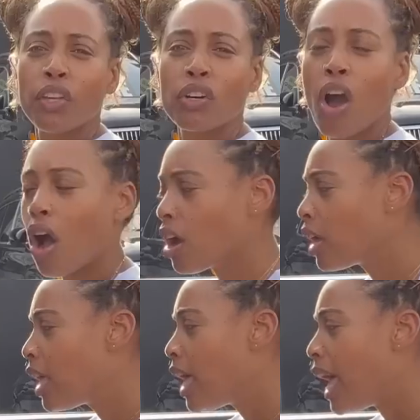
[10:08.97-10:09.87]
your car,
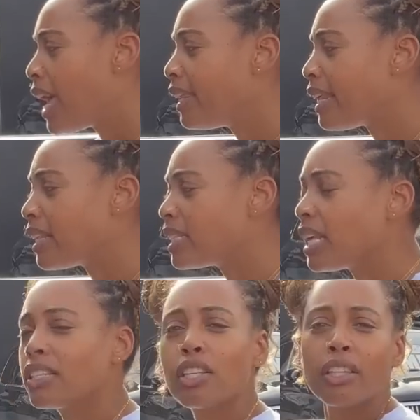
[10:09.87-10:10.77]
and that
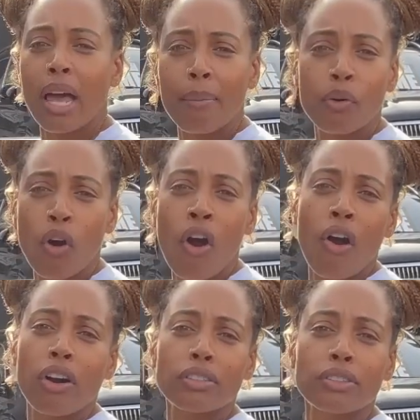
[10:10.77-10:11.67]
says the double
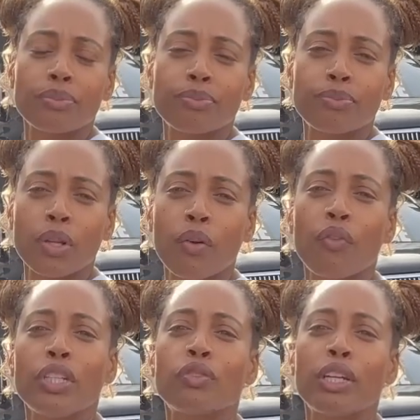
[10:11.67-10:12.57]
R's.
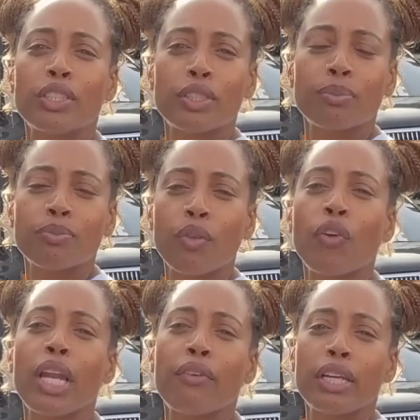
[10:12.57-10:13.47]
Rich,
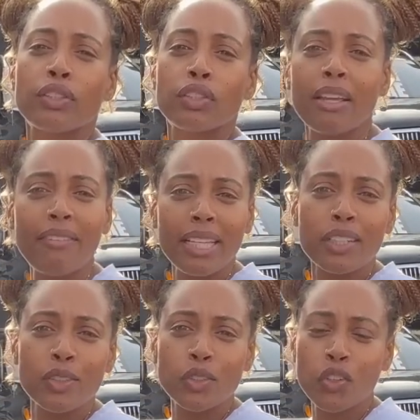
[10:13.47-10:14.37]
really rich. The van
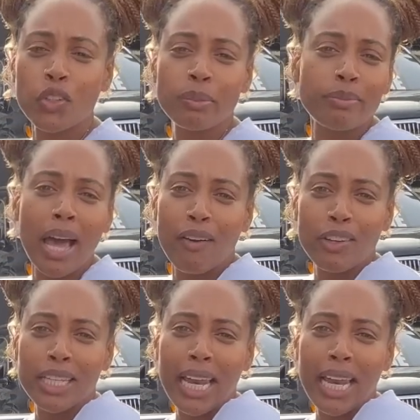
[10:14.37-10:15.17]
control, I really